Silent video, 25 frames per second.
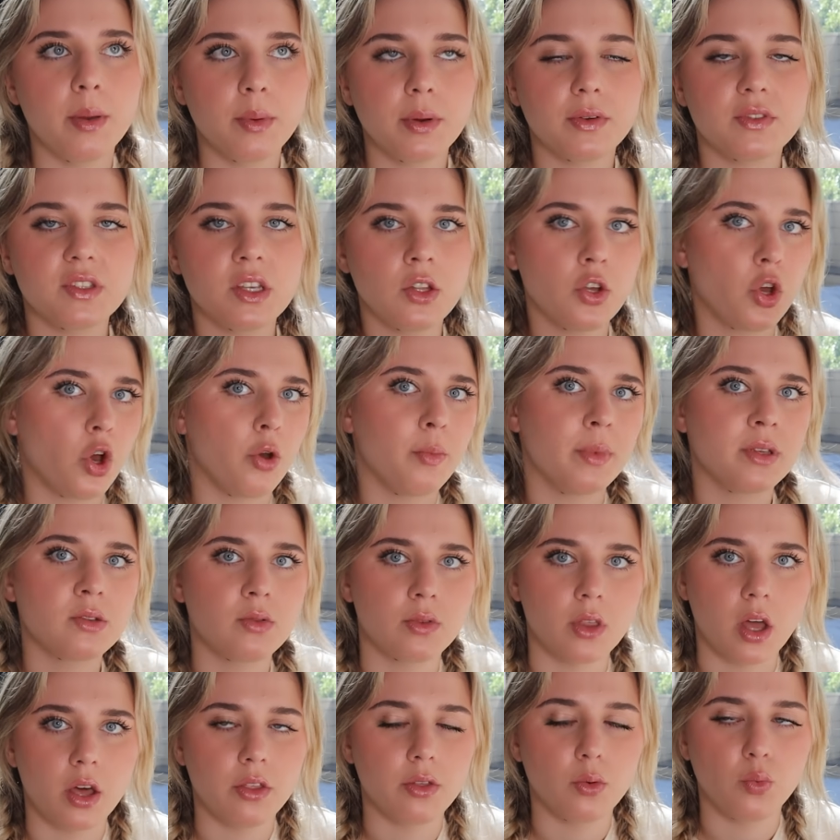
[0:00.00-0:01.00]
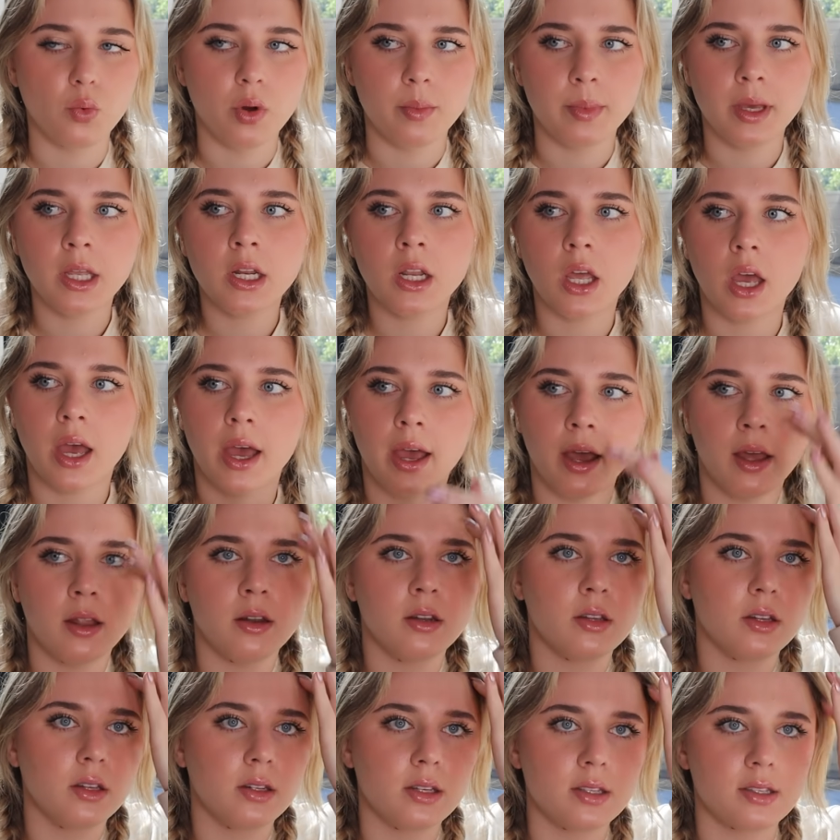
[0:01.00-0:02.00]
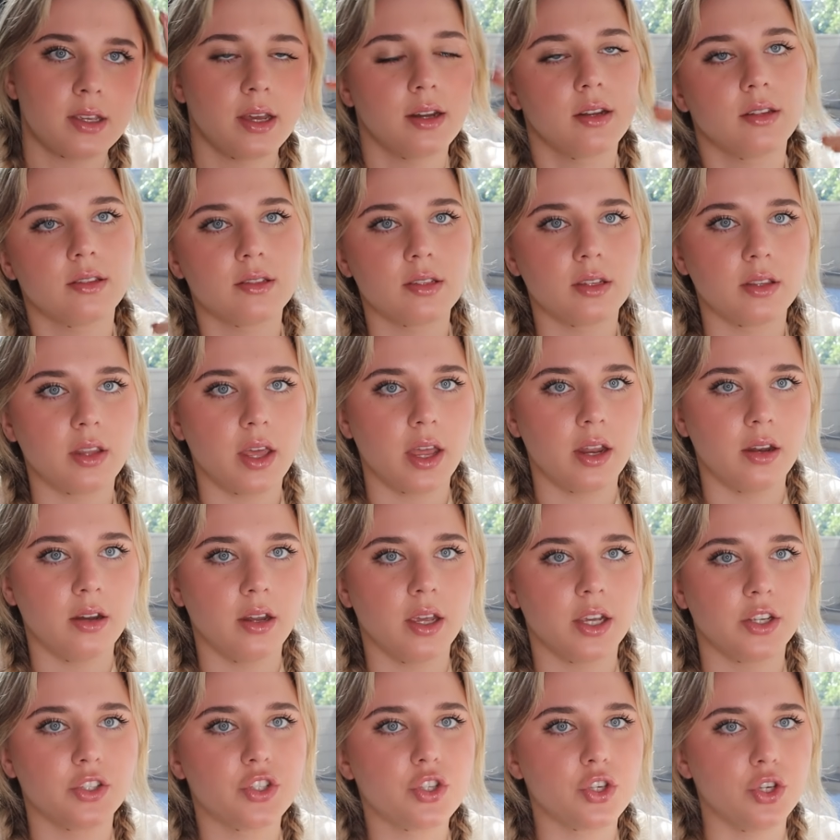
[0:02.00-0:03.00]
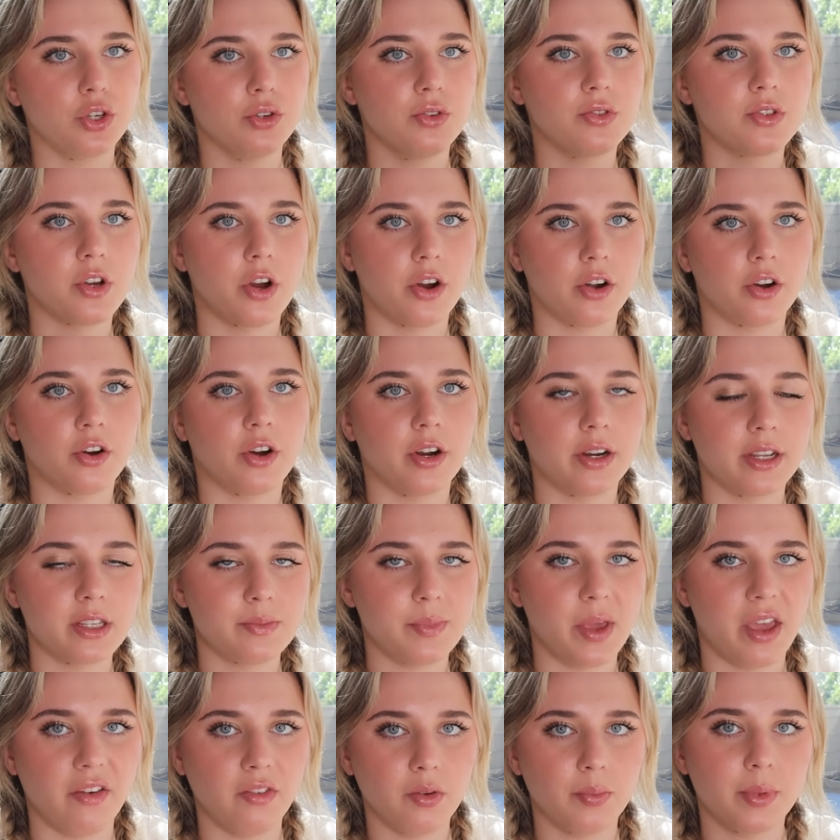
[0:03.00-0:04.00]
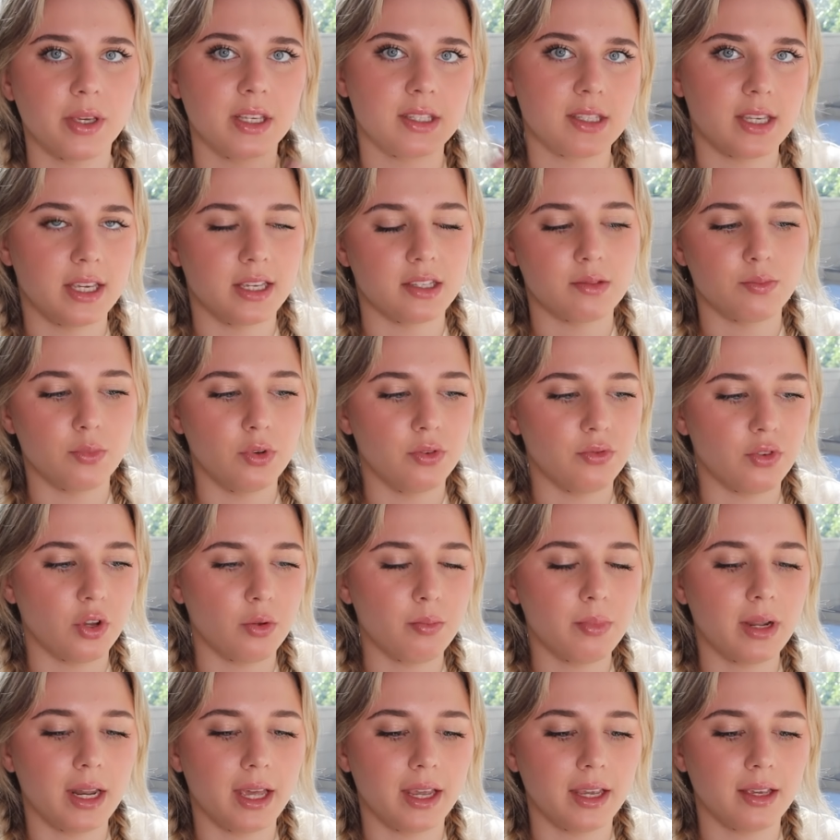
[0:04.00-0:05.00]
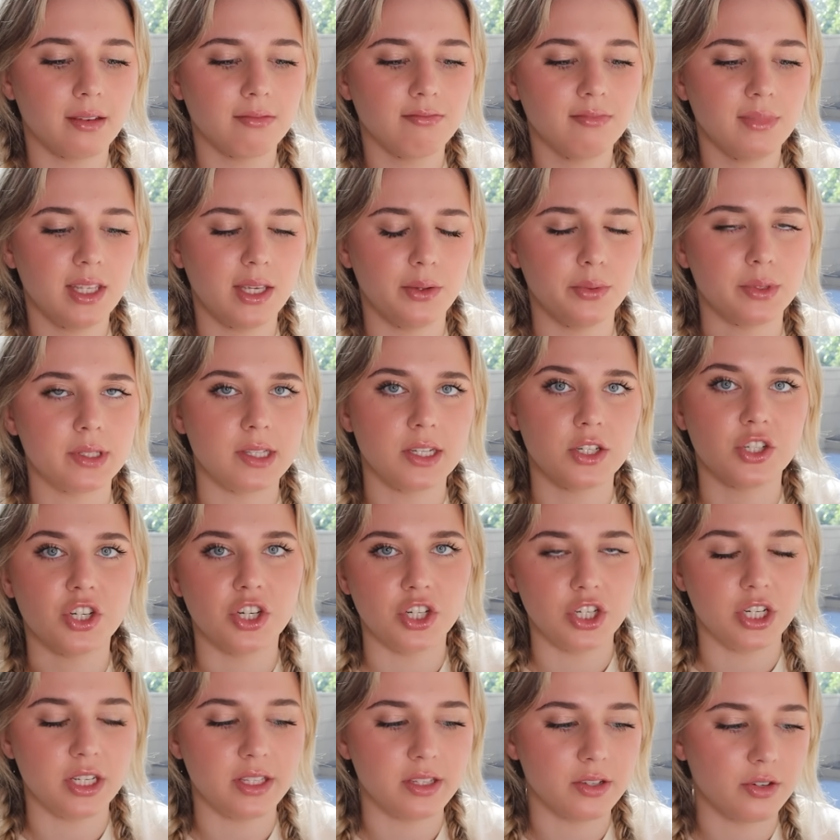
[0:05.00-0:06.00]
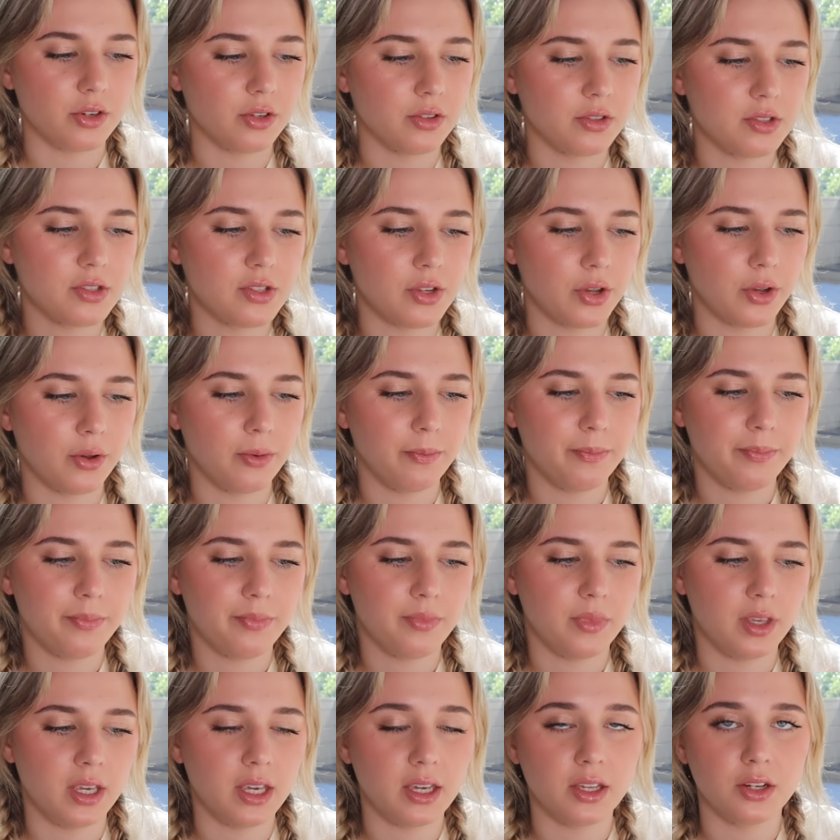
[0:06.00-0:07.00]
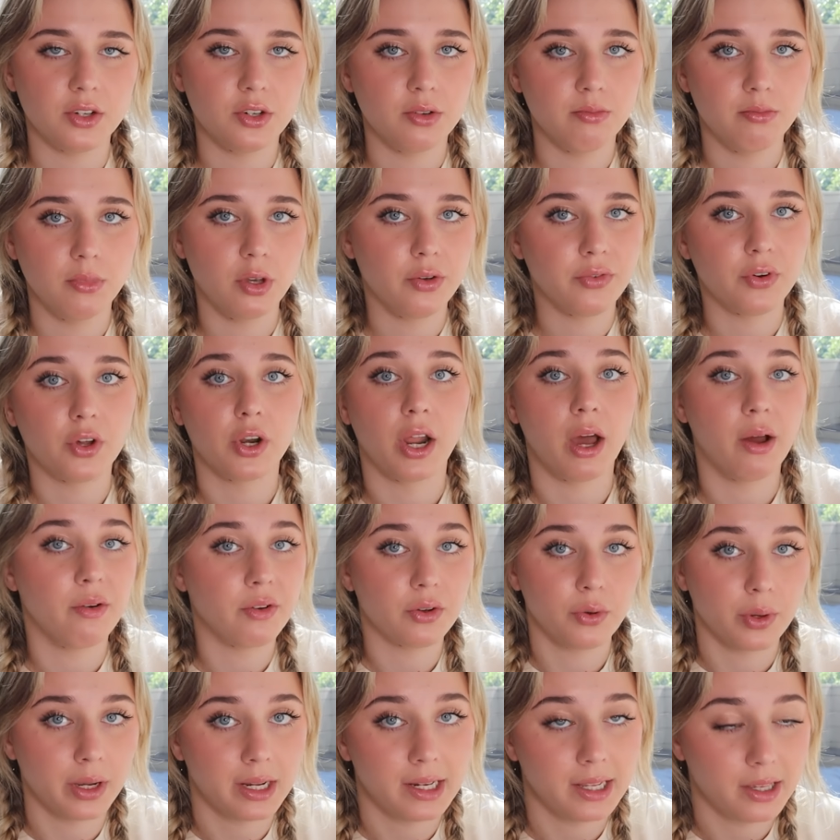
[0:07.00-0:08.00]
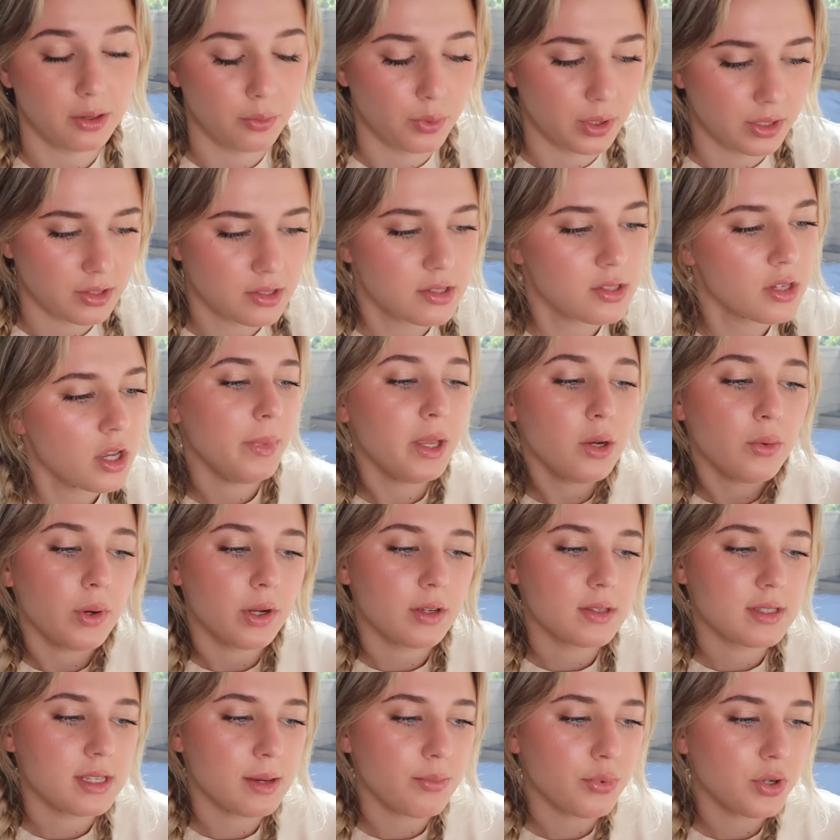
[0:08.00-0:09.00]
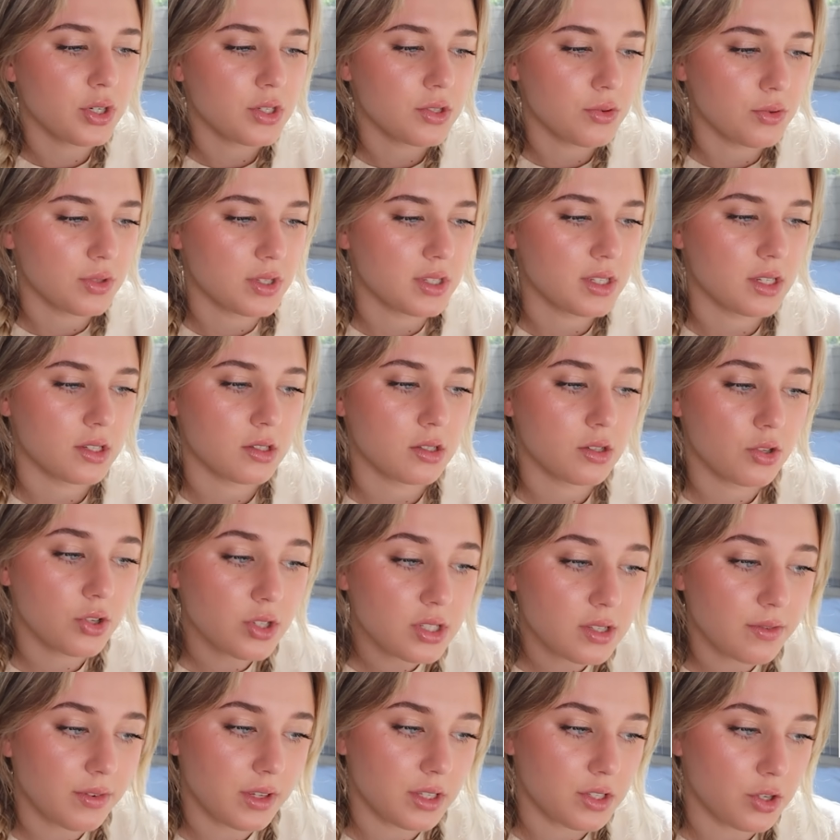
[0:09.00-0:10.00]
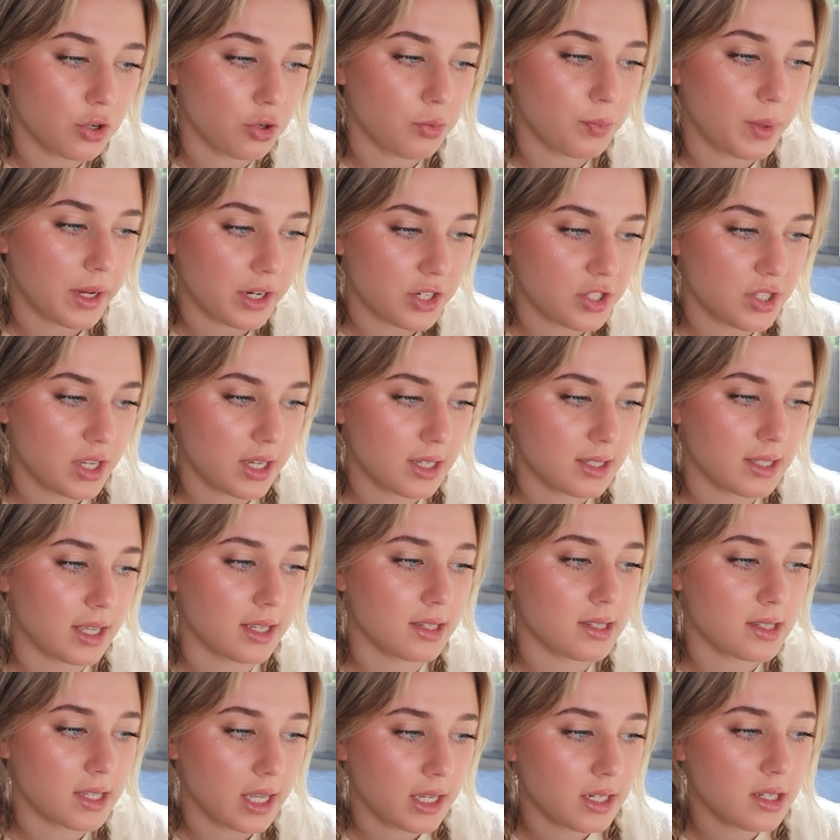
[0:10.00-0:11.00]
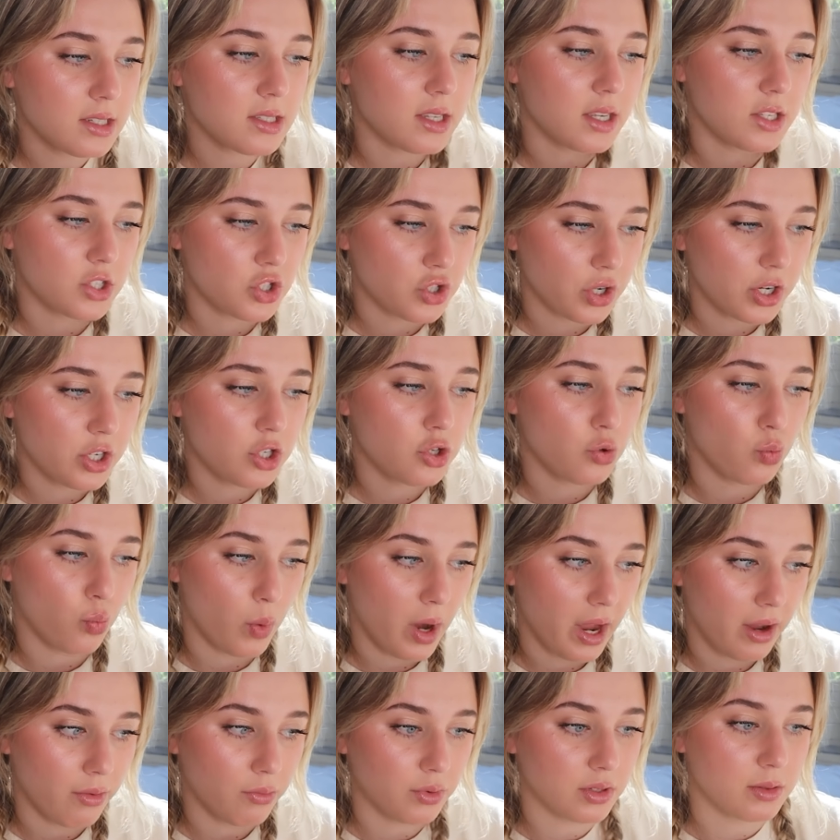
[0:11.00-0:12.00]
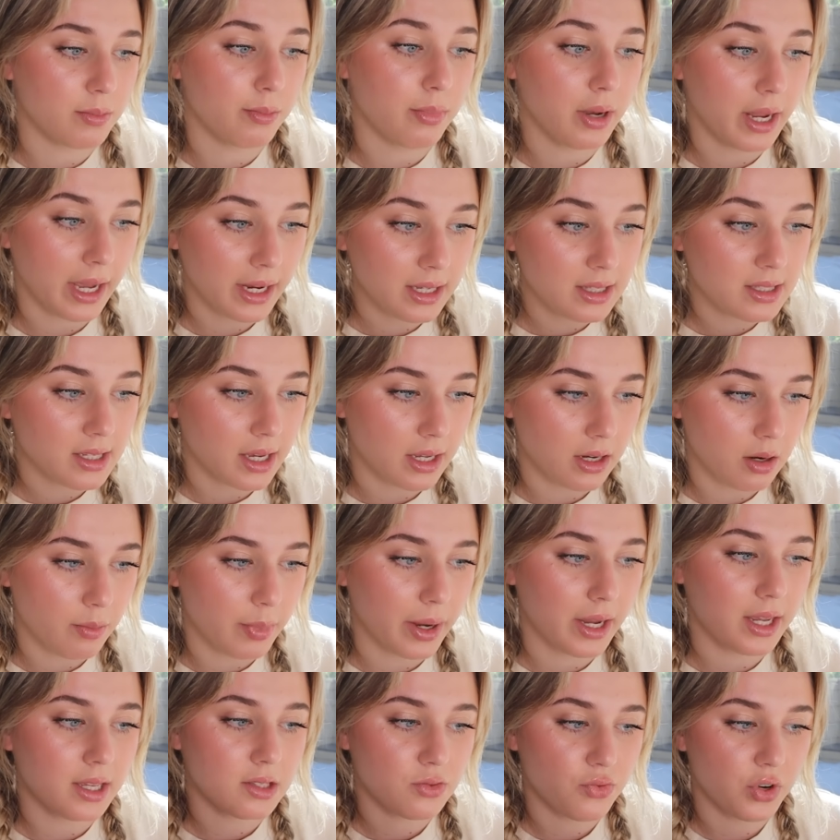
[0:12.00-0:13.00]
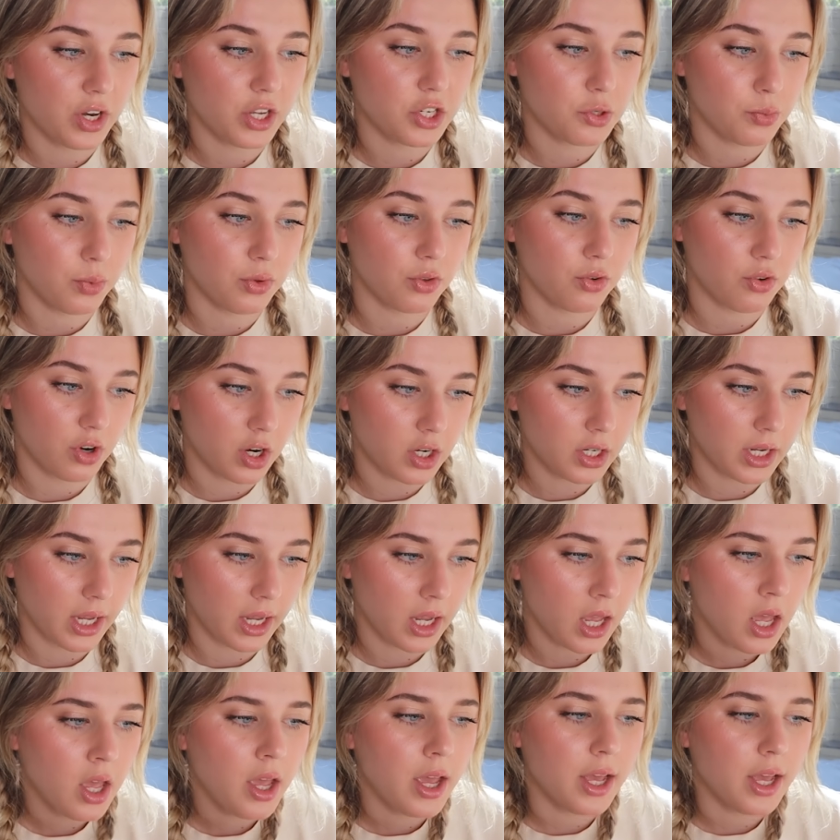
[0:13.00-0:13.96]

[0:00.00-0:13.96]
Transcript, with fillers: people have seen Gomez with other women and decided to then excuse Ariana Grande's behavior because he has moved on, but like, he was literally cheated on, so he can move on however quickly he wants. Meanwhile, separate sources exclusively told Page Six that Slater's estranged wife was blindsided by his relationship with Grande.